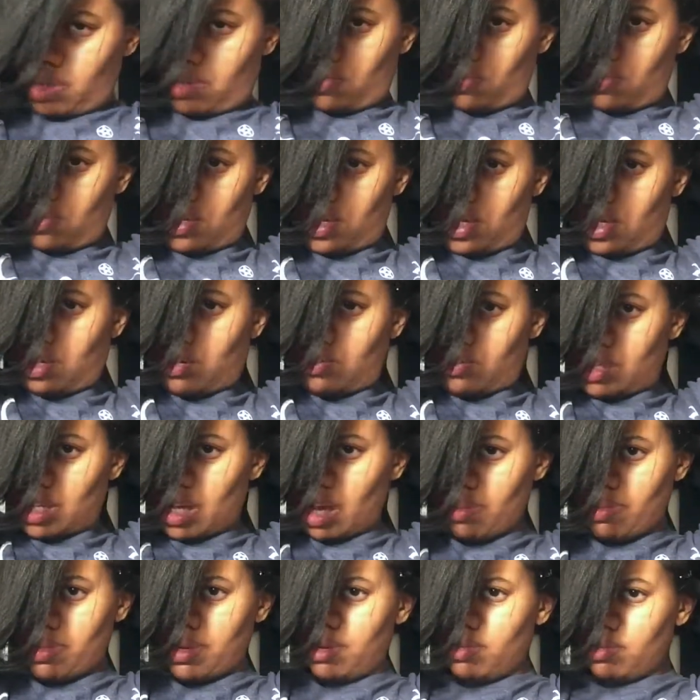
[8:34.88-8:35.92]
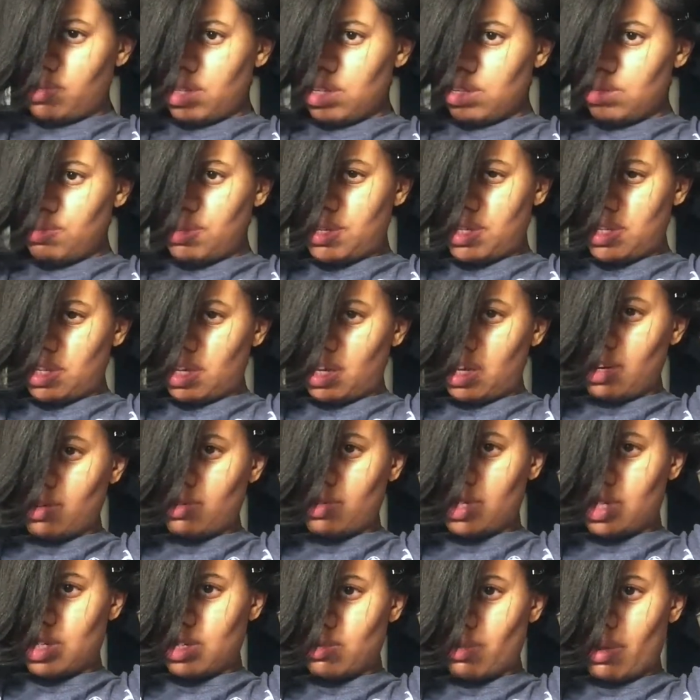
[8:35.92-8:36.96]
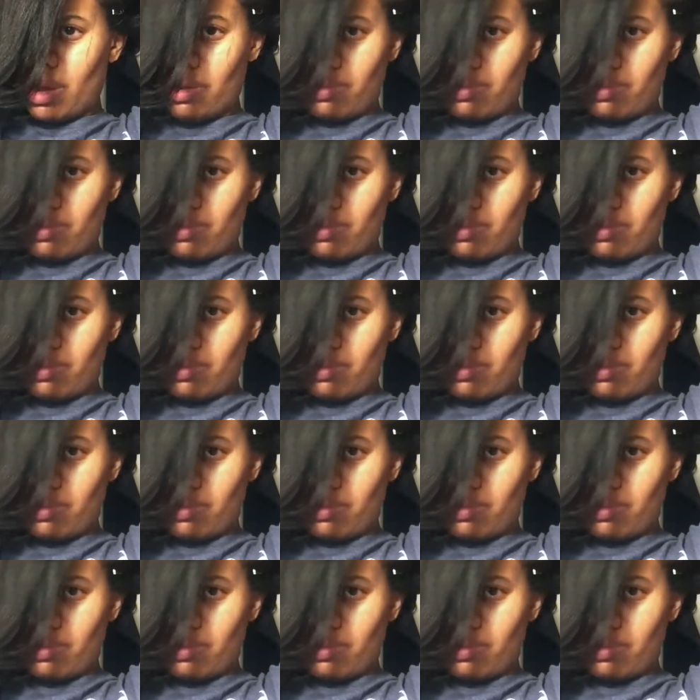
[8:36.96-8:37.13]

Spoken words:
don't really know what's happening with this piece of hair, which is why